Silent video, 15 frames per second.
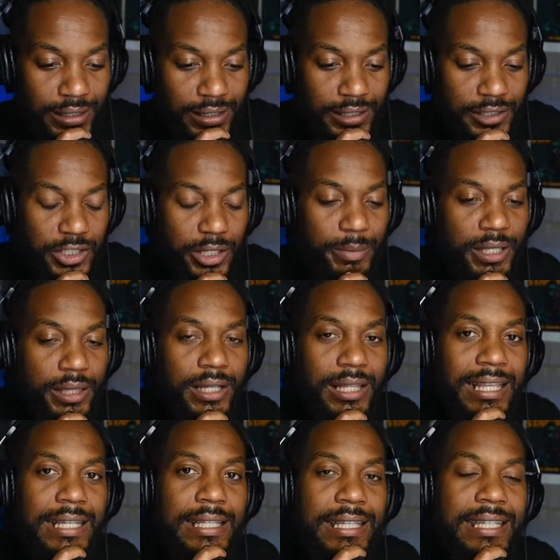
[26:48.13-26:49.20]
Jimmy, the
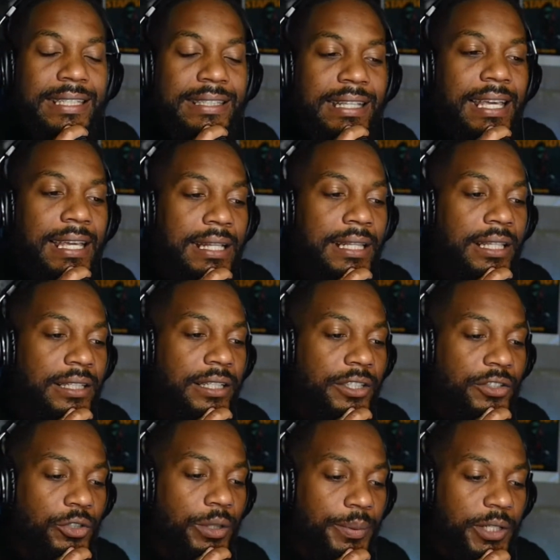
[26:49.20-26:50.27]
link is in the
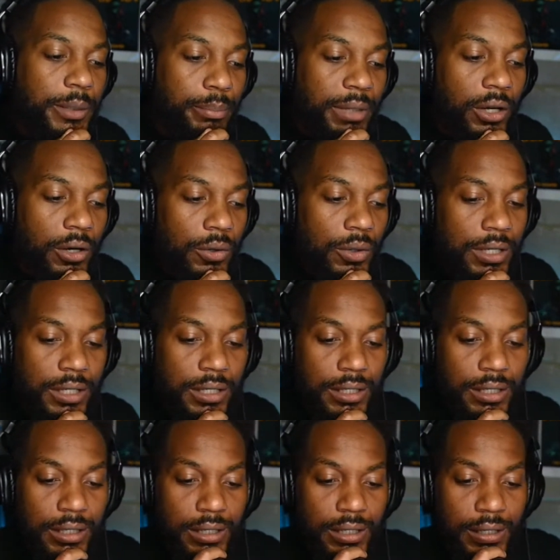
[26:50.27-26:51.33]
description below.
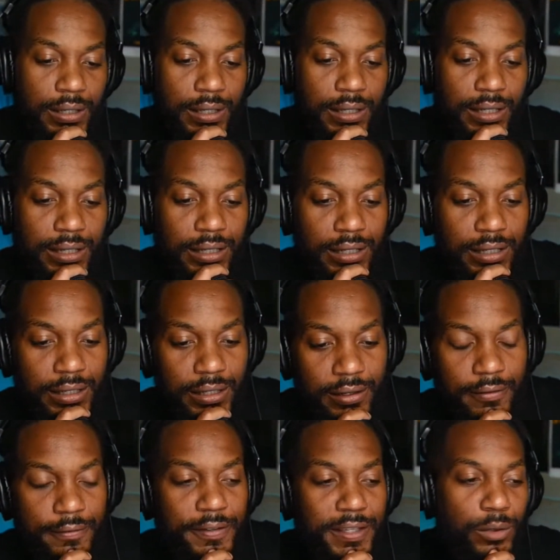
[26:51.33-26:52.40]

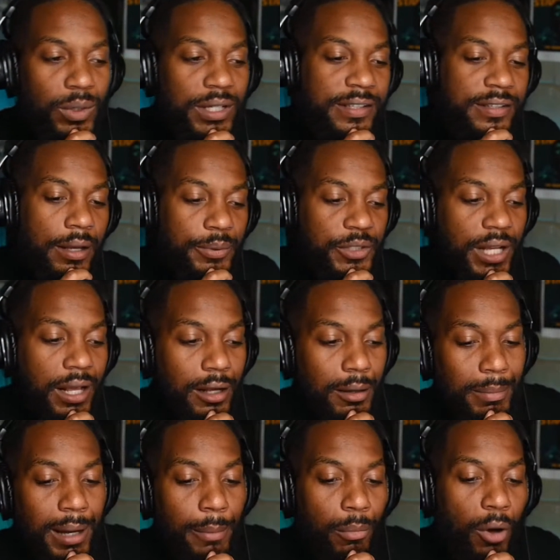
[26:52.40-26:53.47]
V, what's up? Shout out
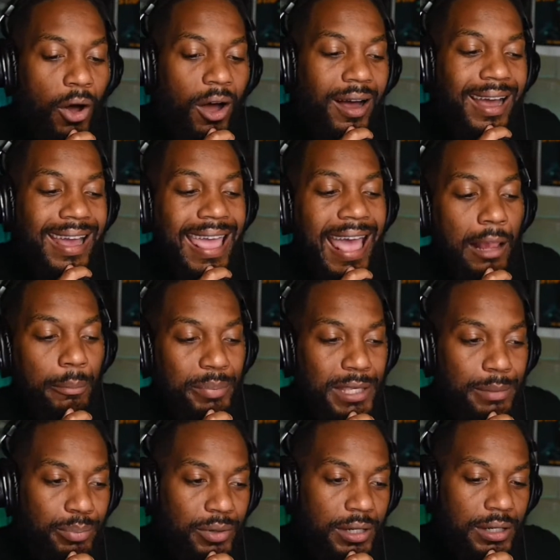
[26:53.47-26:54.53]
my Montreal
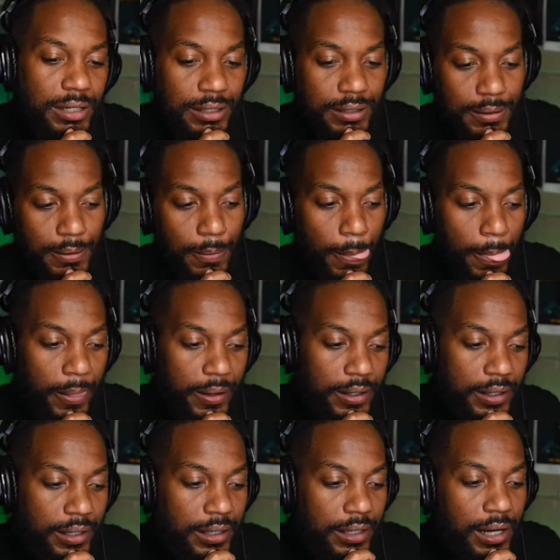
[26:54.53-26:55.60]
people.
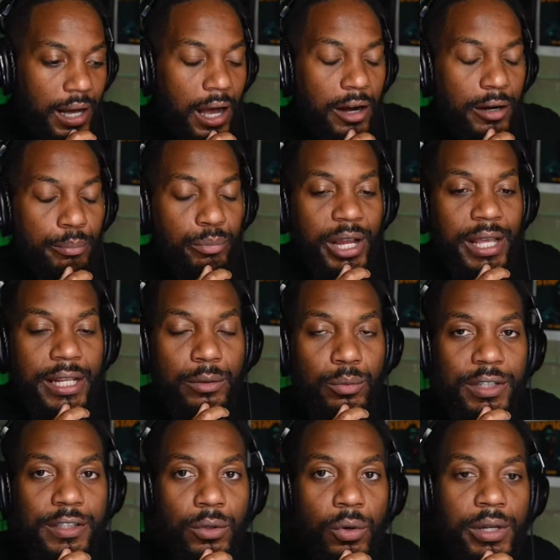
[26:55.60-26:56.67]
All right, Braden,
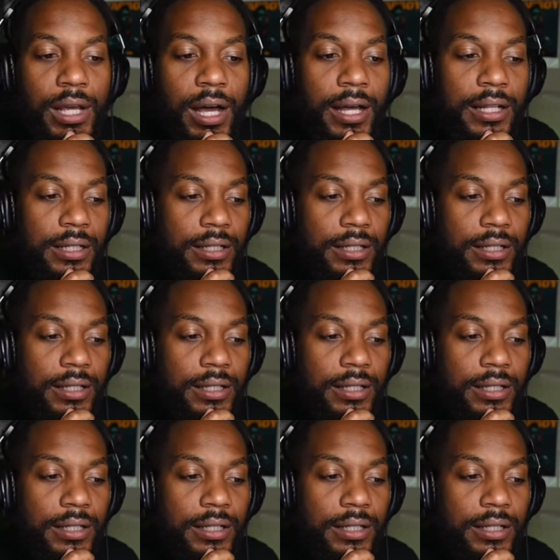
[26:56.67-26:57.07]
what's going on?